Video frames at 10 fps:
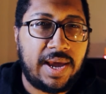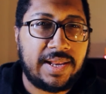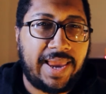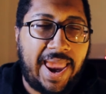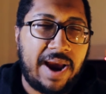
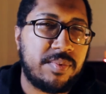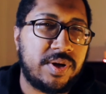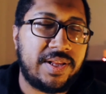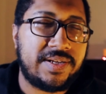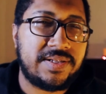and
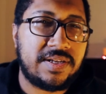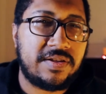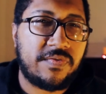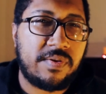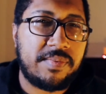camera
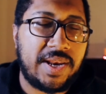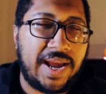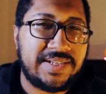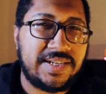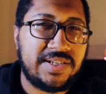lenses from the
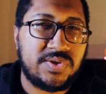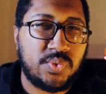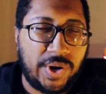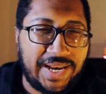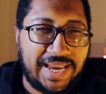
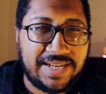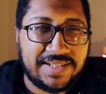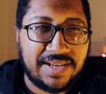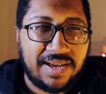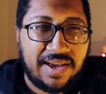1920s,